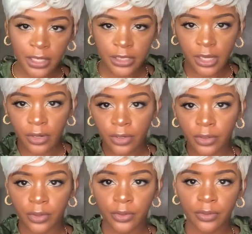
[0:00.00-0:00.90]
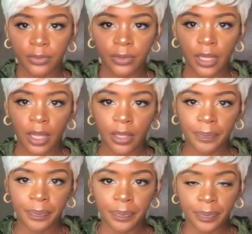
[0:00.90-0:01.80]
a circle,
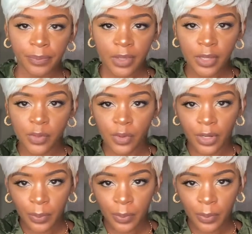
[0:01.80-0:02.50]
going